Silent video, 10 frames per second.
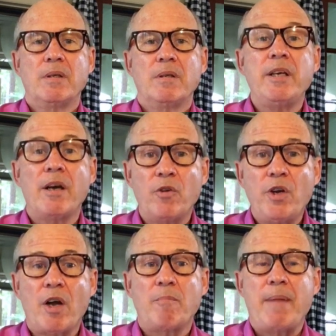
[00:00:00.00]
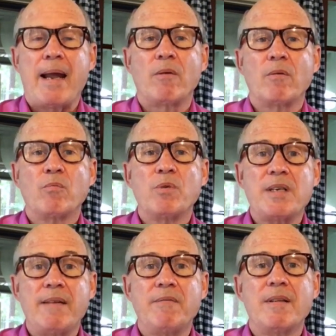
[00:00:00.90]
The other young man
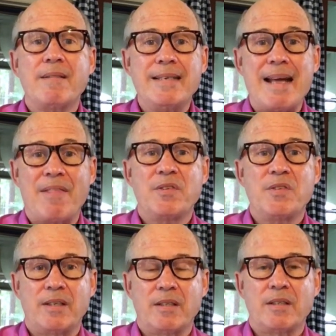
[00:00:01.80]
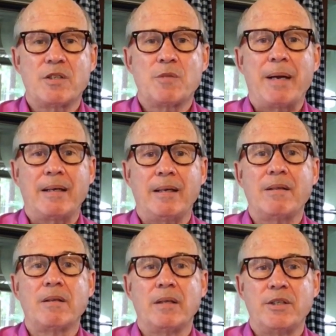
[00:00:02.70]
received the death sentence by
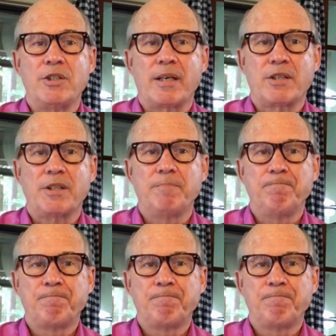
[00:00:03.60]
lethal injection.